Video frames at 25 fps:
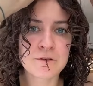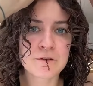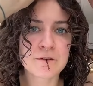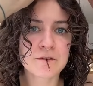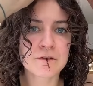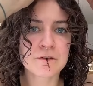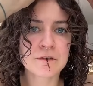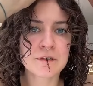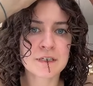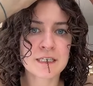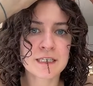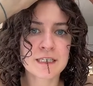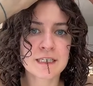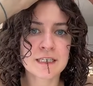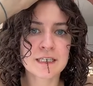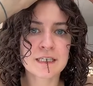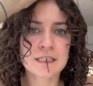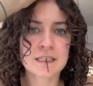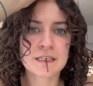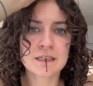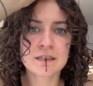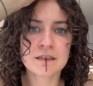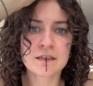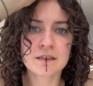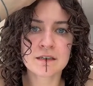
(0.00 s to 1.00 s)

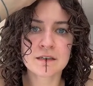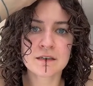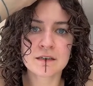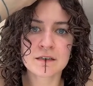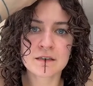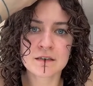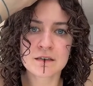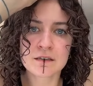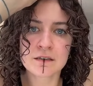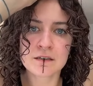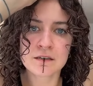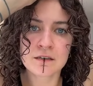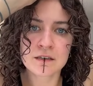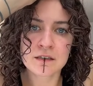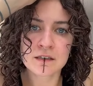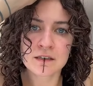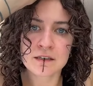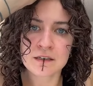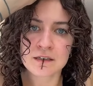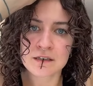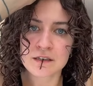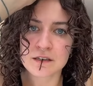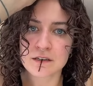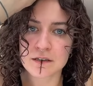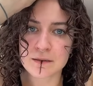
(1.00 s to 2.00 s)
Okay.
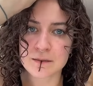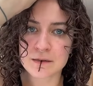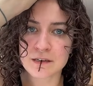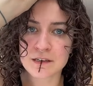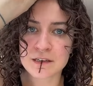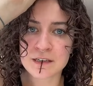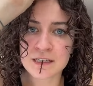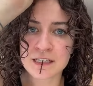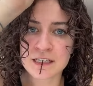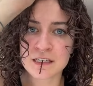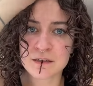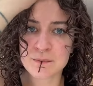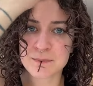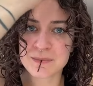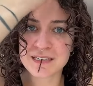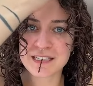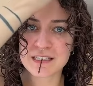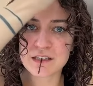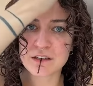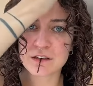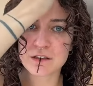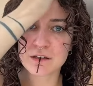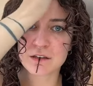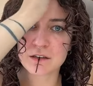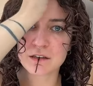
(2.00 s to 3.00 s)
So I'm just kind of
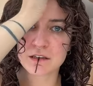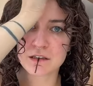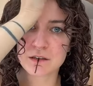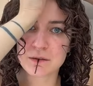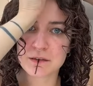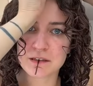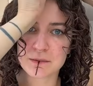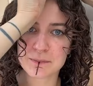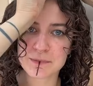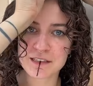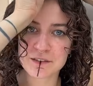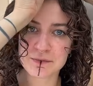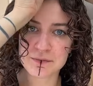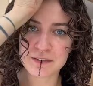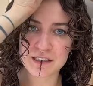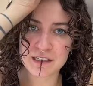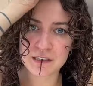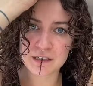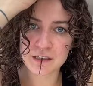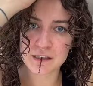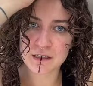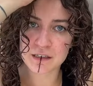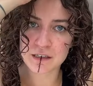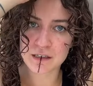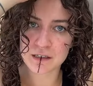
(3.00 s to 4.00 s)
pin curling around my
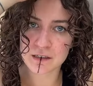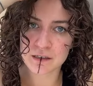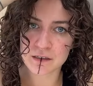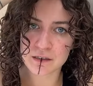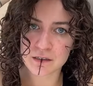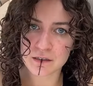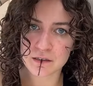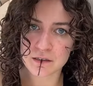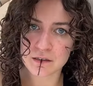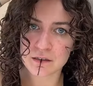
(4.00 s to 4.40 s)
finger.